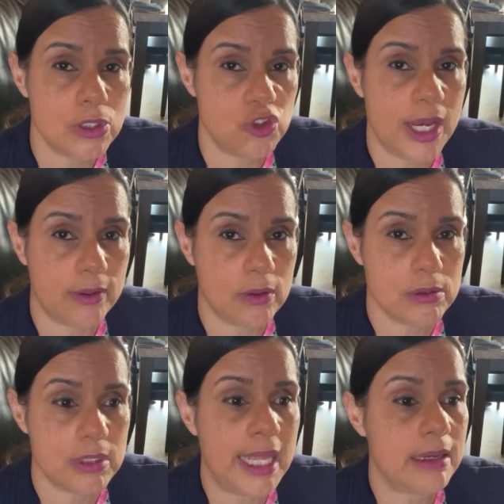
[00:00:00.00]

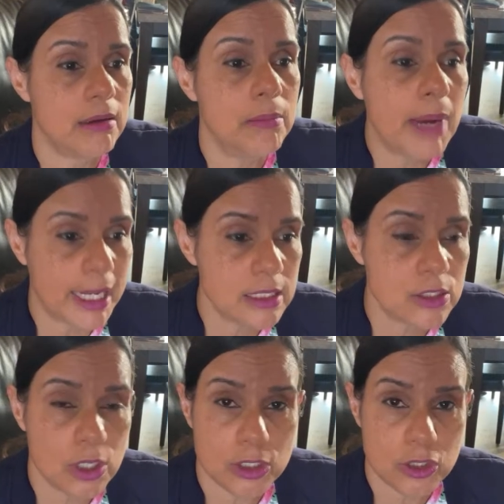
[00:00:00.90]
channels like Midas
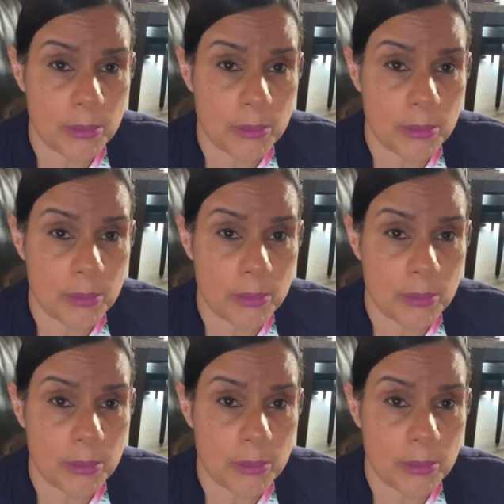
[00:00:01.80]
Touch,